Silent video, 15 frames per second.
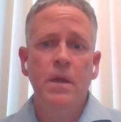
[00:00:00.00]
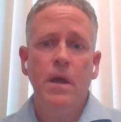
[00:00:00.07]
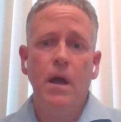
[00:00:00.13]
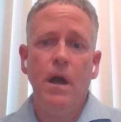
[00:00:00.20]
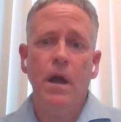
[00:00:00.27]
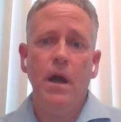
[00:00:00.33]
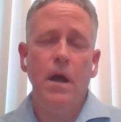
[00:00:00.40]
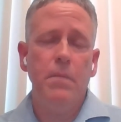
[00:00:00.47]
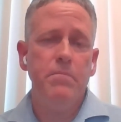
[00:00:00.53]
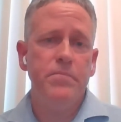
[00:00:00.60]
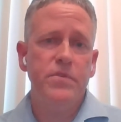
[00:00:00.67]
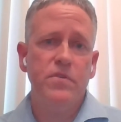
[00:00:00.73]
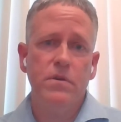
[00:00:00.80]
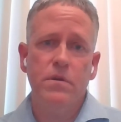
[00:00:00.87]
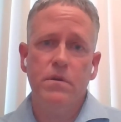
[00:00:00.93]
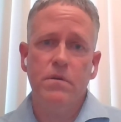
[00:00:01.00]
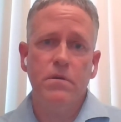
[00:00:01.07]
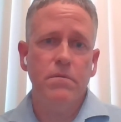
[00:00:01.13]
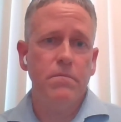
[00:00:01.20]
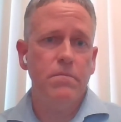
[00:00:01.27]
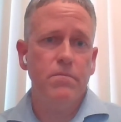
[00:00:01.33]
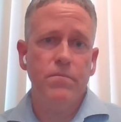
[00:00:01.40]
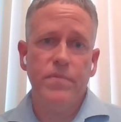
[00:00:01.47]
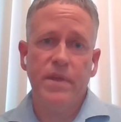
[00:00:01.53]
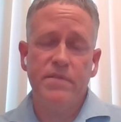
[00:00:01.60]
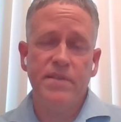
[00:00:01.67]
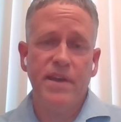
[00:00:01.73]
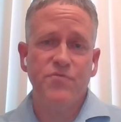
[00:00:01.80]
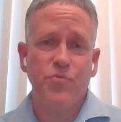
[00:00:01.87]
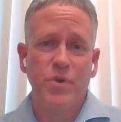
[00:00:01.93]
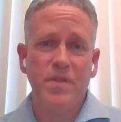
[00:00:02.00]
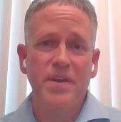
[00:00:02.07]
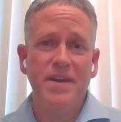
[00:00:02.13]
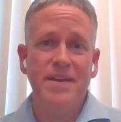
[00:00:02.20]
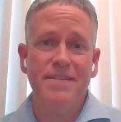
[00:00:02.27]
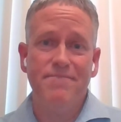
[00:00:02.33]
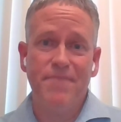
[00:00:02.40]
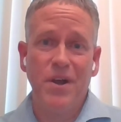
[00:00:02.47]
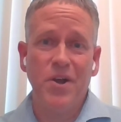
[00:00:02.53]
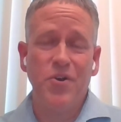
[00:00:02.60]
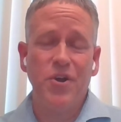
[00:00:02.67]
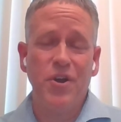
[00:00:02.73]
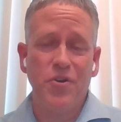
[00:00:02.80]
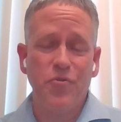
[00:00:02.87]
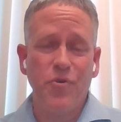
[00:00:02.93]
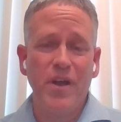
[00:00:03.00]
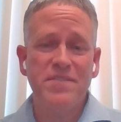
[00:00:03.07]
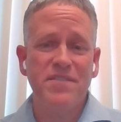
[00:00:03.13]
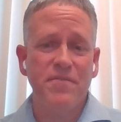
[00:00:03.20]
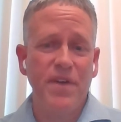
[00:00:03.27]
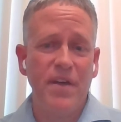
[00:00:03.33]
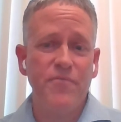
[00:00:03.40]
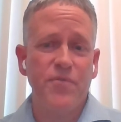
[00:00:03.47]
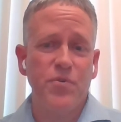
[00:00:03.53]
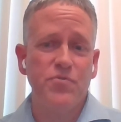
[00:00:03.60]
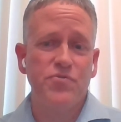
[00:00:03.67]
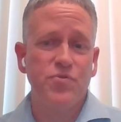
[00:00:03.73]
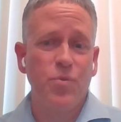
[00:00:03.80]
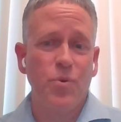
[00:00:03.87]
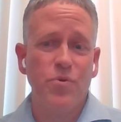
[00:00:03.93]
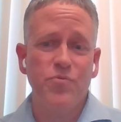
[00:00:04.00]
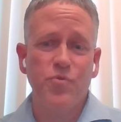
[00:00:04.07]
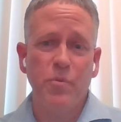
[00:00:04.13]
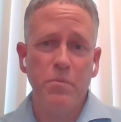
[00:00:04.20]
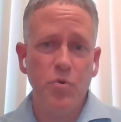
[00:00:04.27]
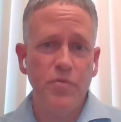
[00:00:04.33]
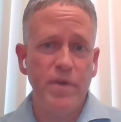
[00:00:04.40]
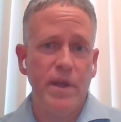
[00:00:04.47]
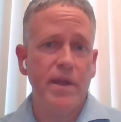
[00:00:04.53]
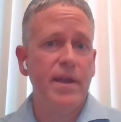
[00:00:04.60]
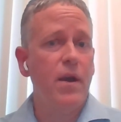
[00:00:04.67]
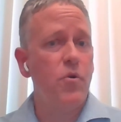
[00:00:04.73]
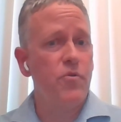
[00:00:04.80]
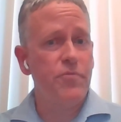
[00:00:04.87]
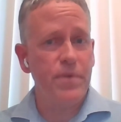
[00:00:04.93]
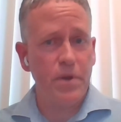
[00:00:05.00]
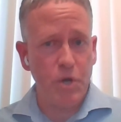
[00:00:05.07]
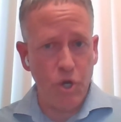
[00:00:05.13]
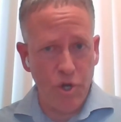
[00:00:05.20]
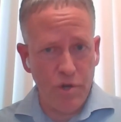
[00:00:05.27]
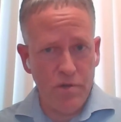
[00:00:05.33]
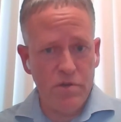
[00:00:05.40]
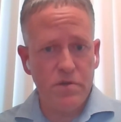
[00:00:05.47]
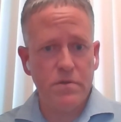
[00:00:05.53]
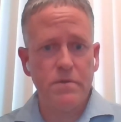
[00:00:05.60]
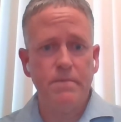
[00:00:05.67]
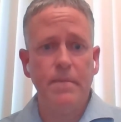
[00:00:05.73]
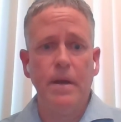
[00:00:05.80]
that takes really aggressive efforts towards removing counterfeit goods